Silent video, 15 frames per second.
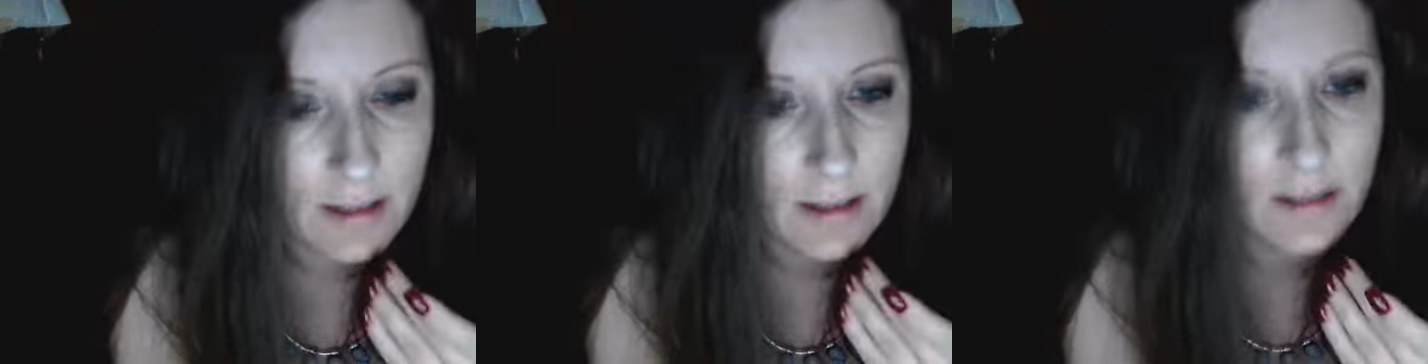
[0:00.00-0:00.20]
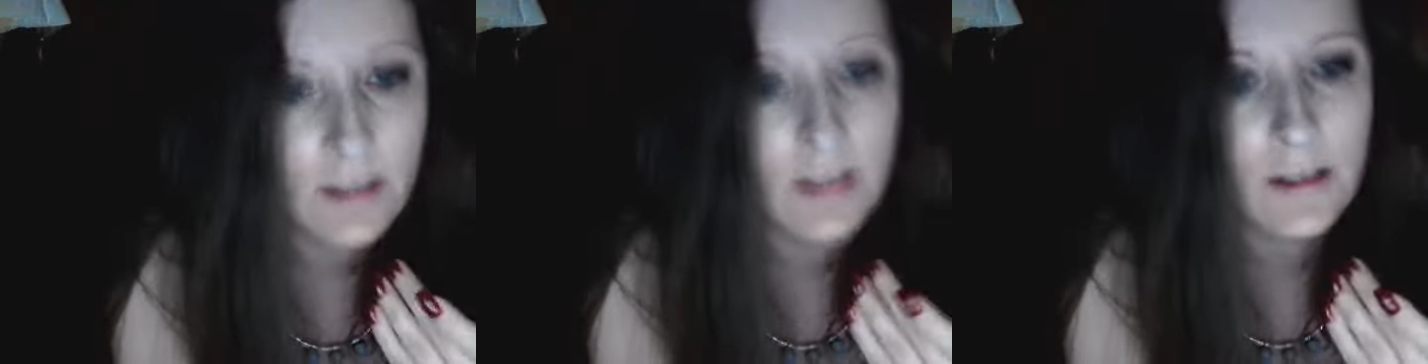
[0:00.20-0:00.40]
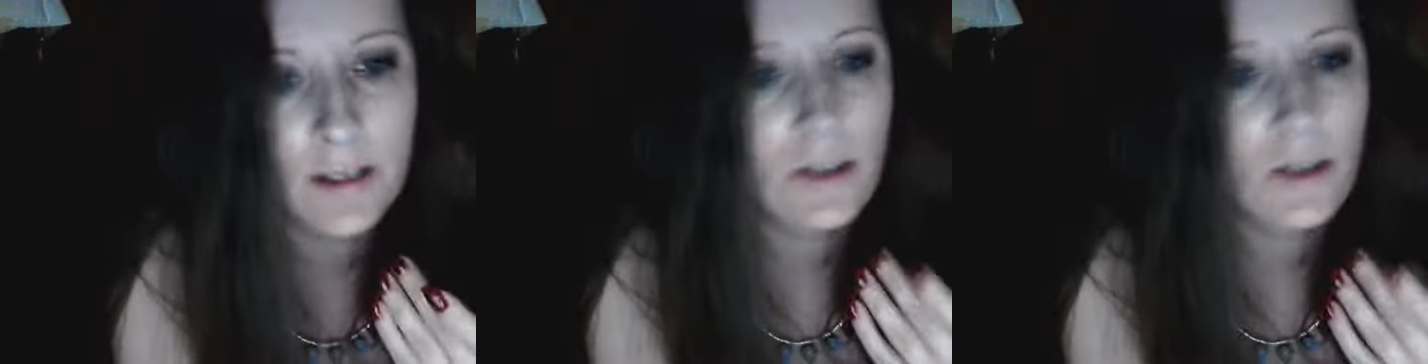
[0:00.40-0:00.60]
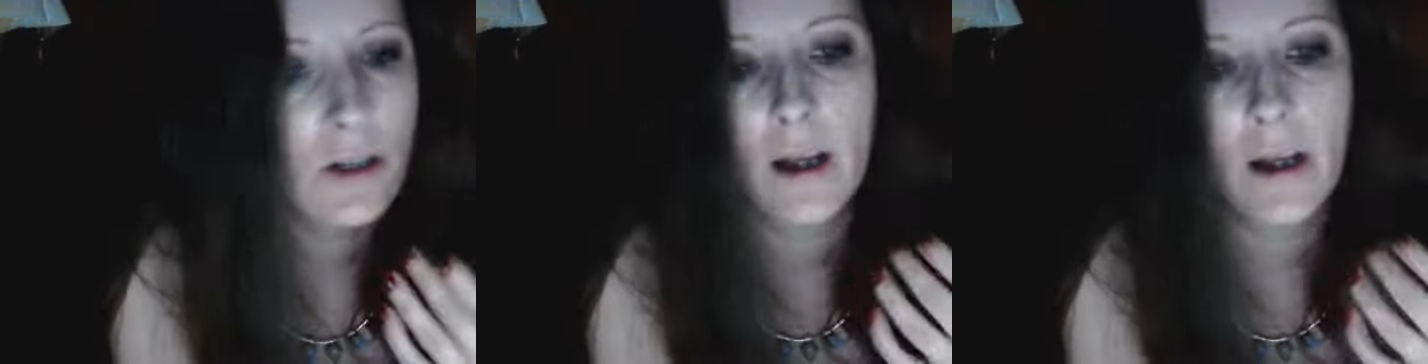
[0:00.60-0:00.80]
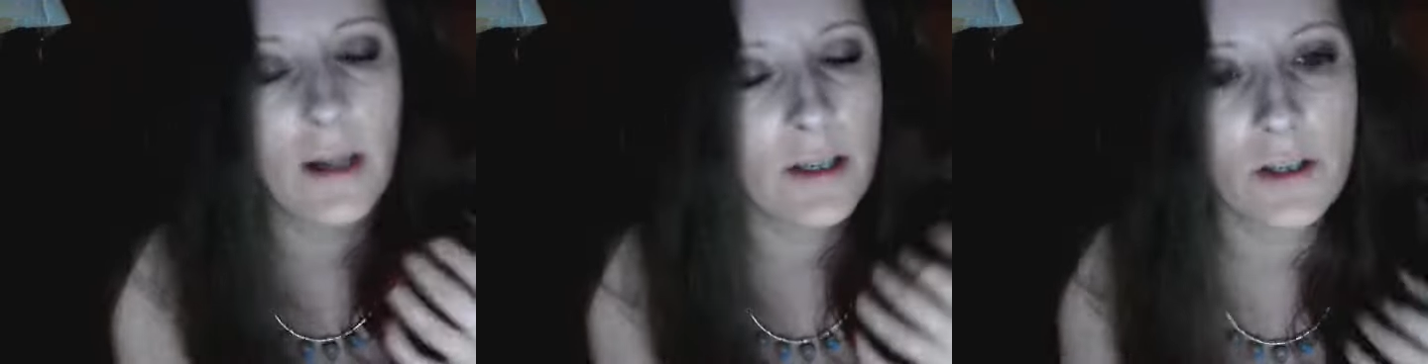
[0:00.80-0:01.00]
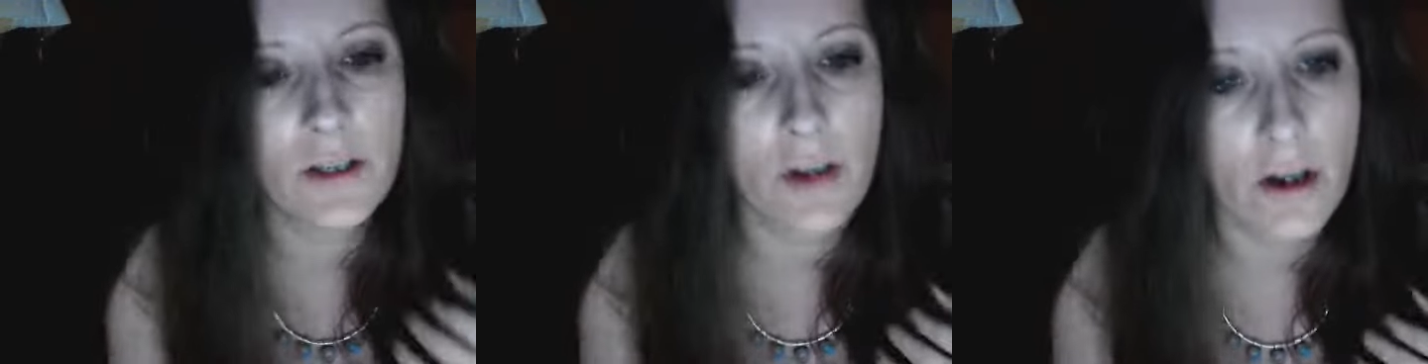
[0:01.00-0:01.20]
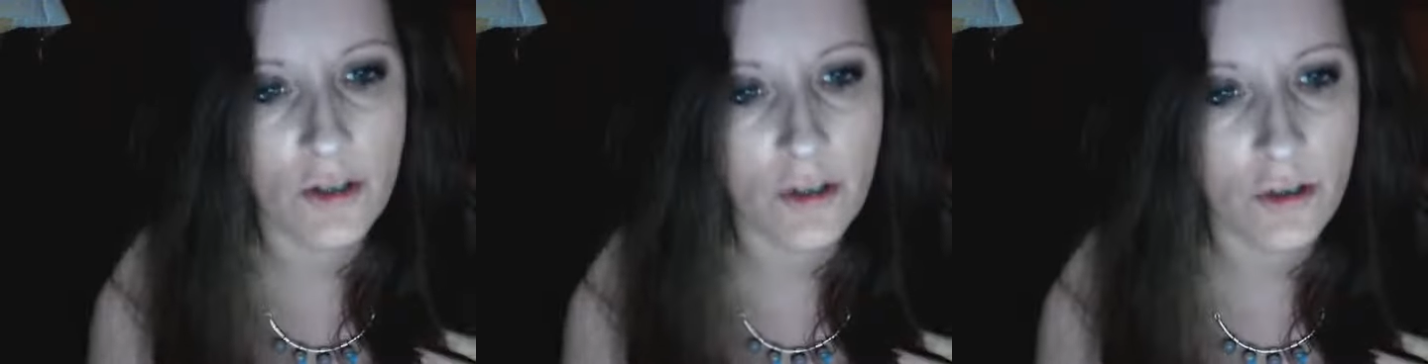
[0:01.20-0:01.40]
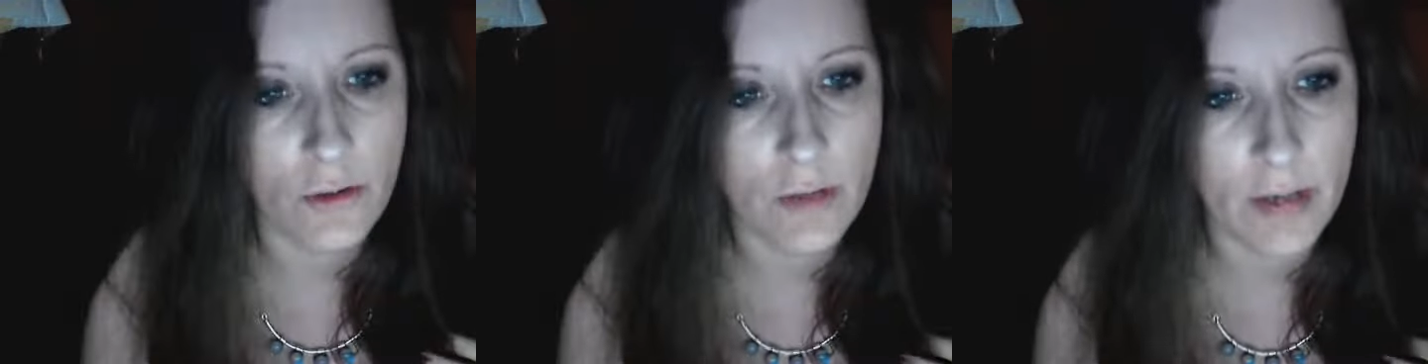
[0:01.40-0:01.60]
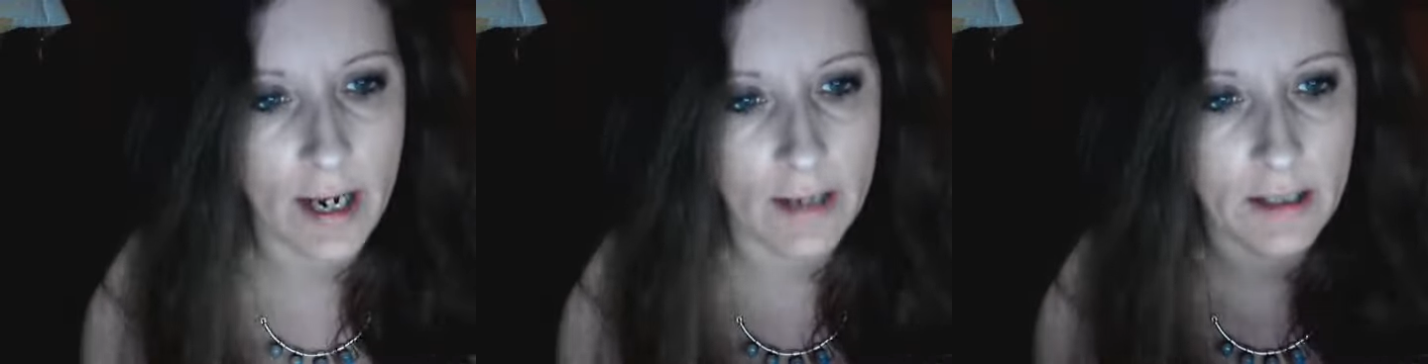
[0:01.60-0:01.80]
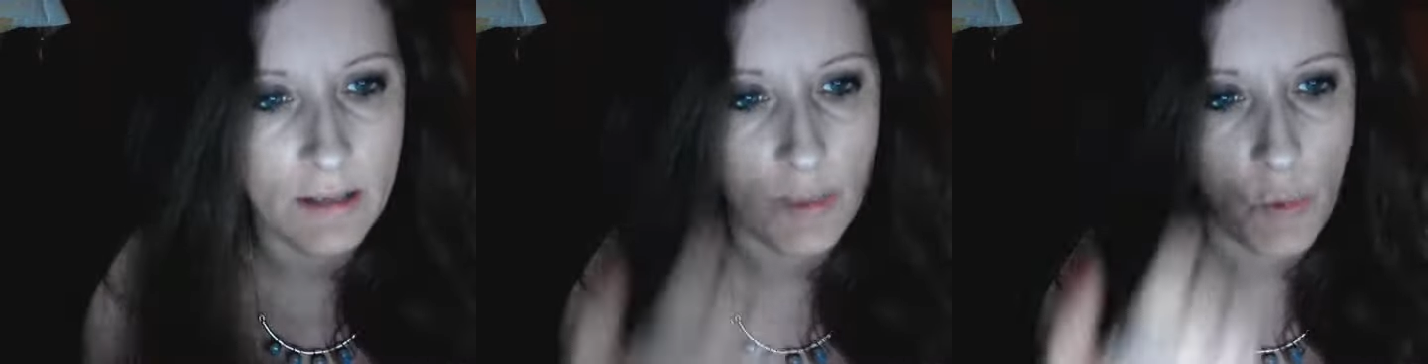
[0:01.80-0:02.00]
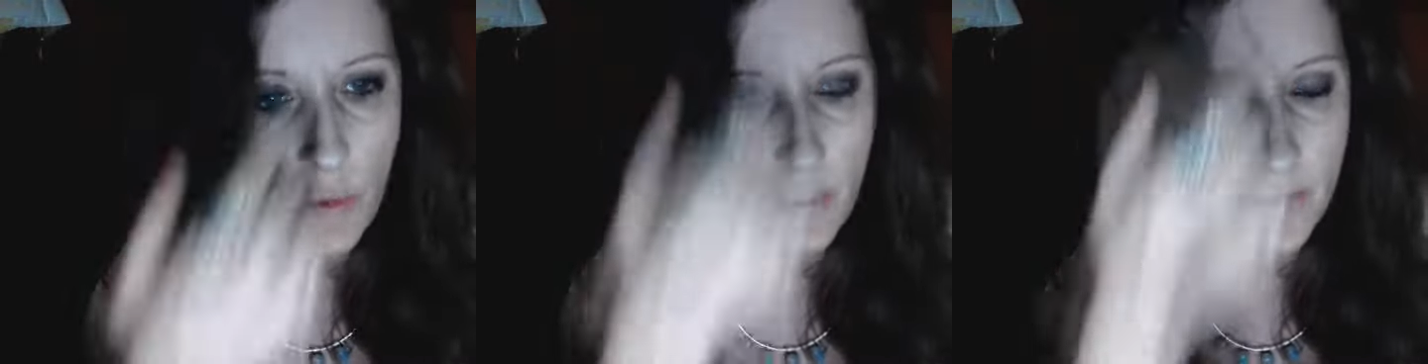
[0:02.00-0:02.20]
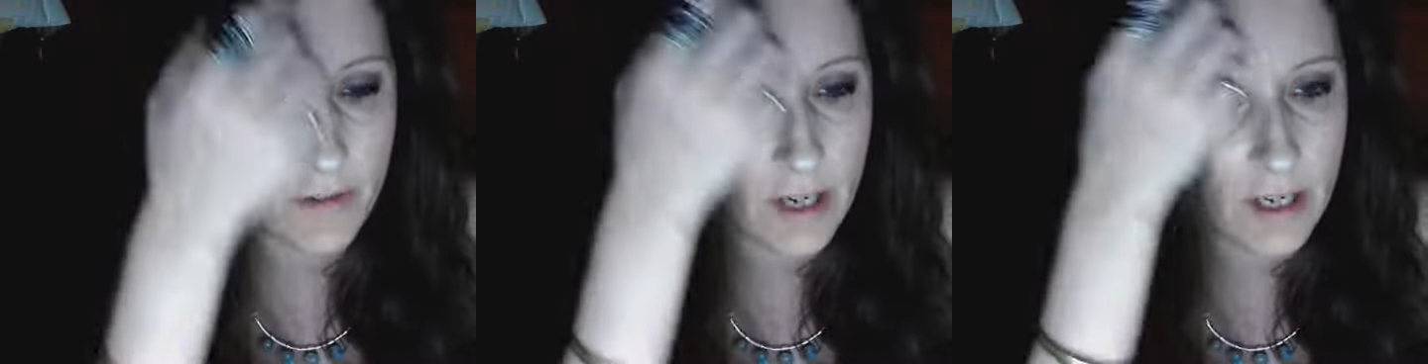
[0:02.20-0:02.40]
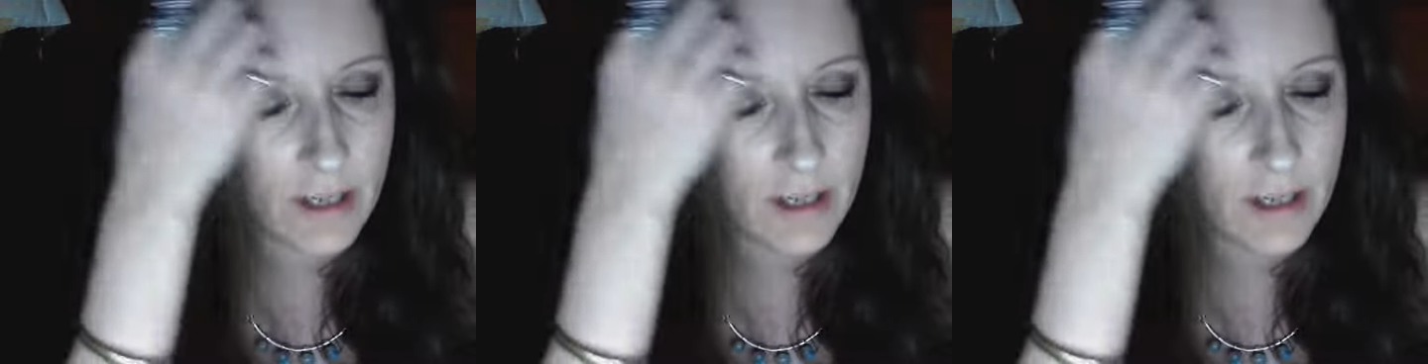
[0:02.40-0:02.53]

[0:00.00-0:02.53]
It's it's not it's not a short acting morphine.